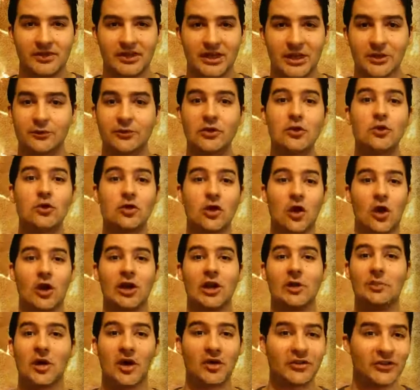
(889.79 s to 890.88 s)
If you
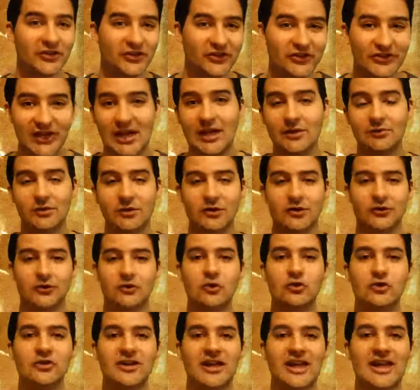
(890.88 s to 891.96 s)
call upon the Savior's
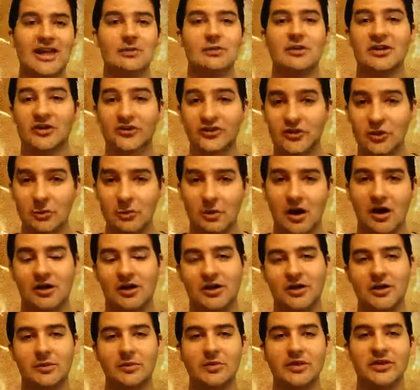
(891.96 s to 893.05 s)
true name, it is the
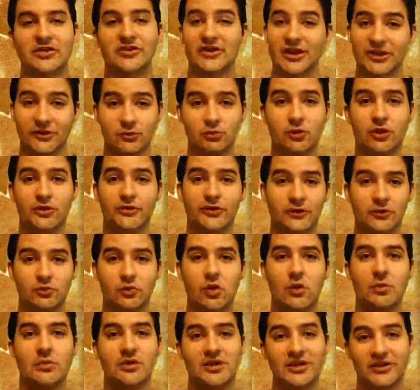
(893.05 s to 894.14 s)
mark of the beast. That's what this
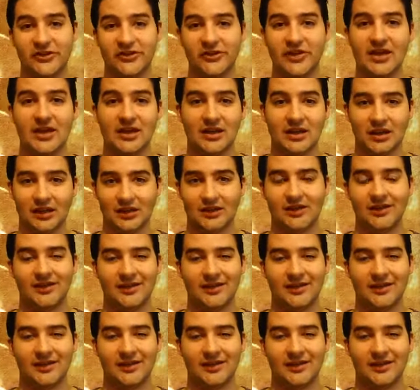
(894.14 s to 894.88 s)
woman is saying.